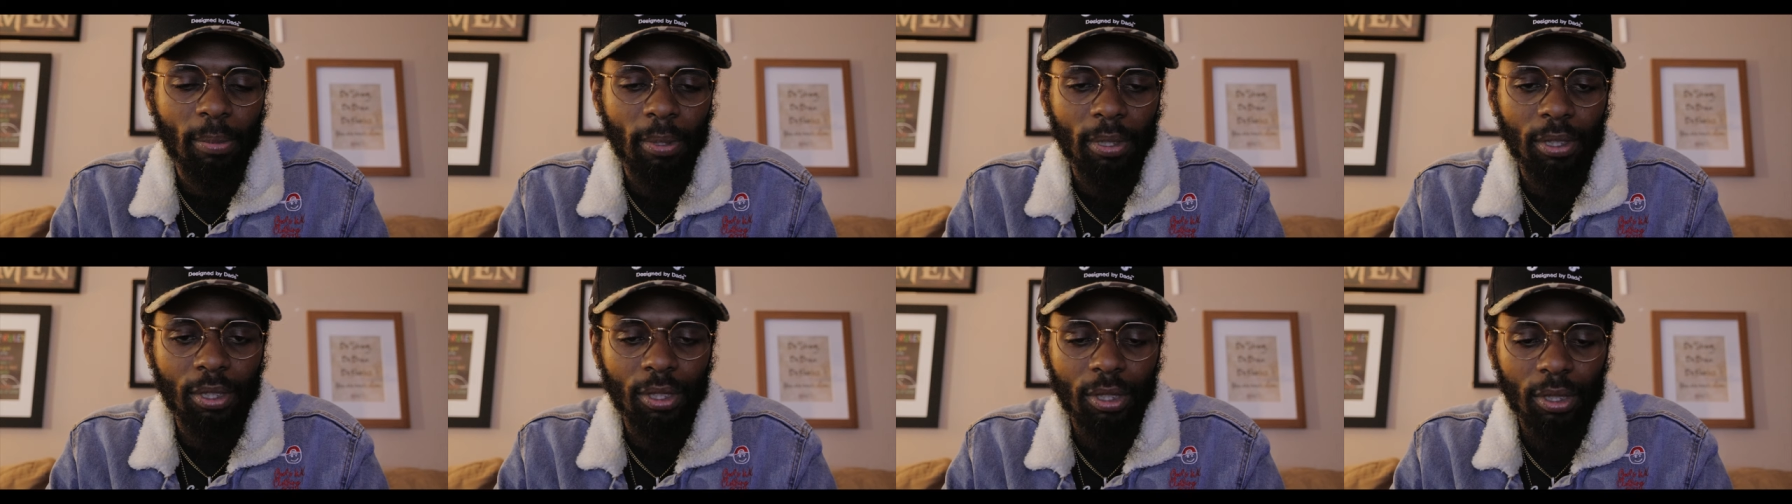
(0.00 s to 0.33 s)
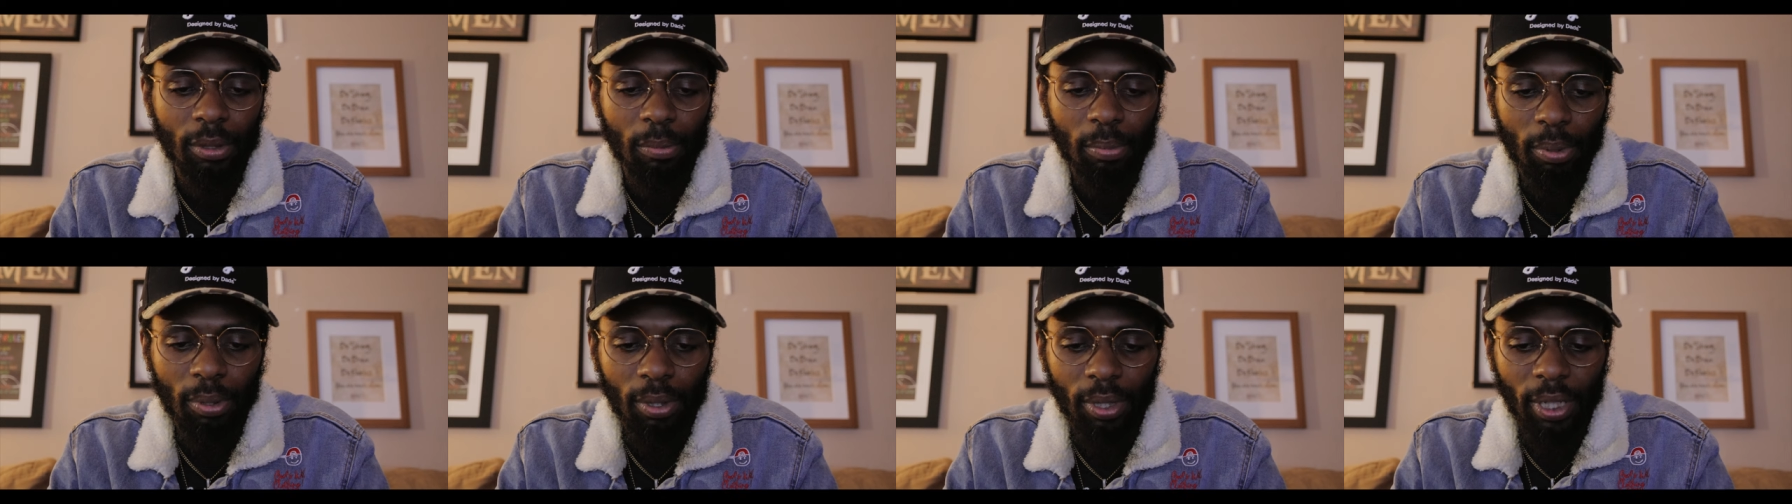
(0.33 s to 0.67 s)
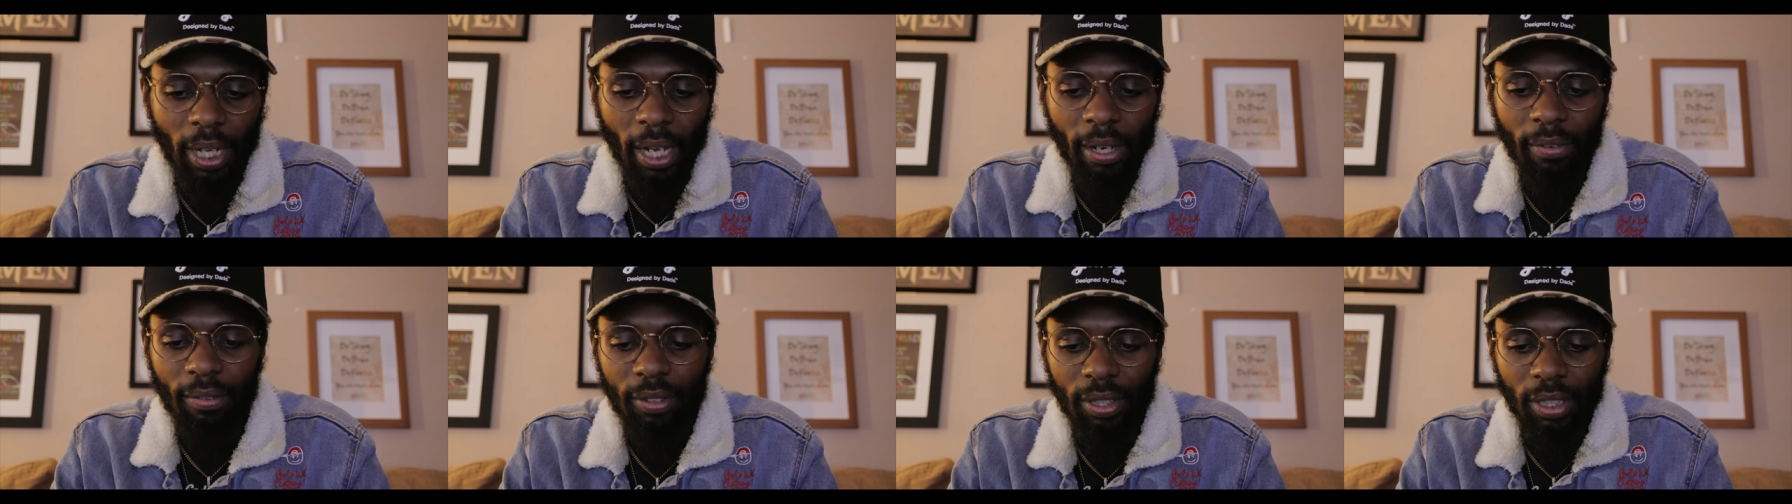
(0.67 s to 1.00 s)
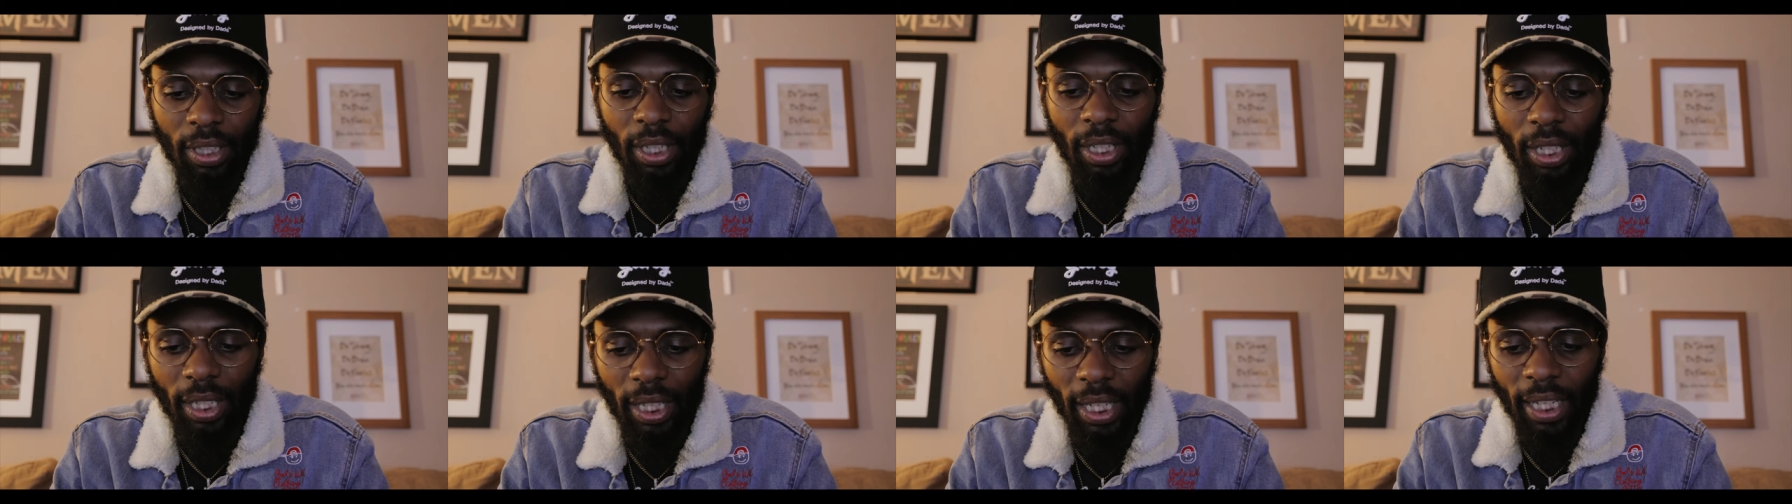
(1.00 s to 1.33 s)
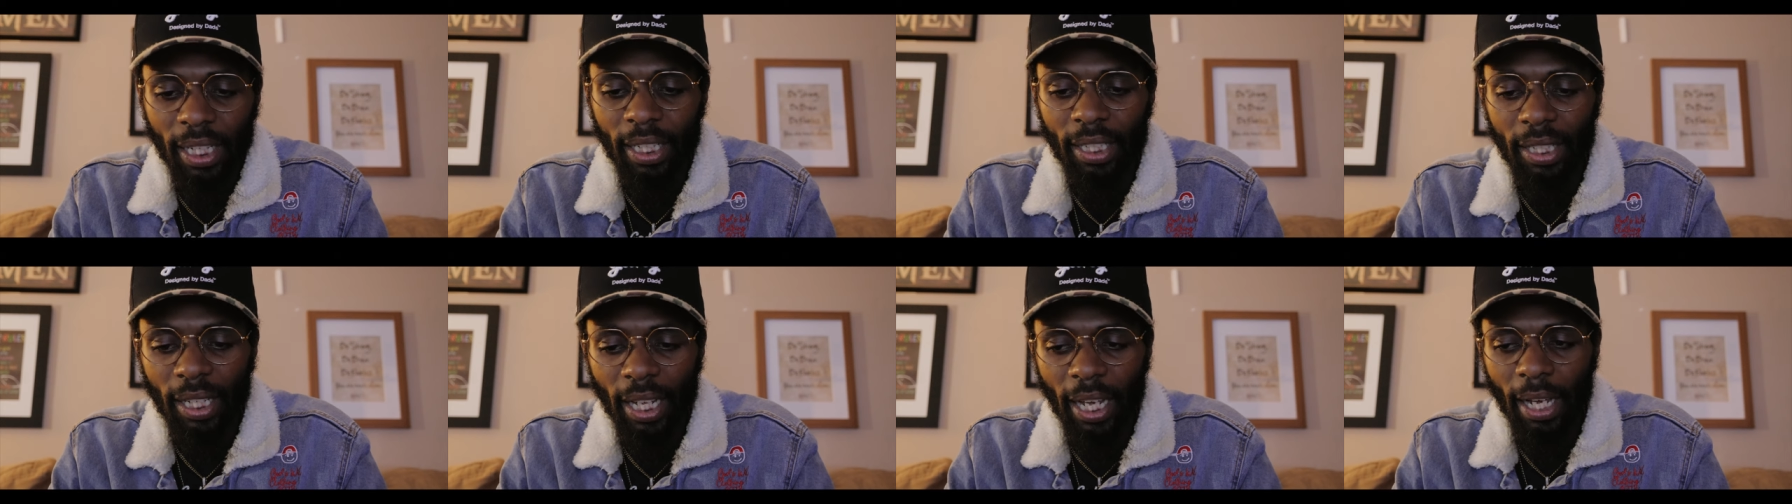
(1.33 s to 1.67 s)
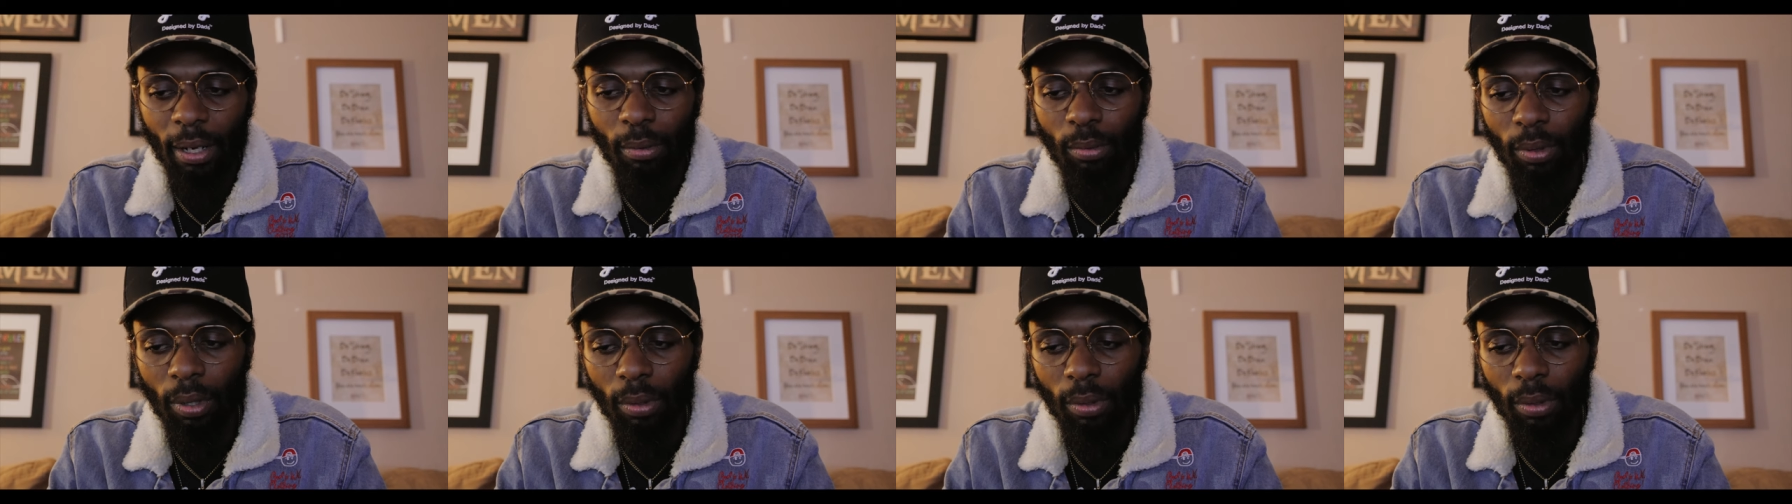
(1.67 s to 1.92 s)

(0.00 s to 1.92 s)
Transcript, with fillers: but to put everything in that,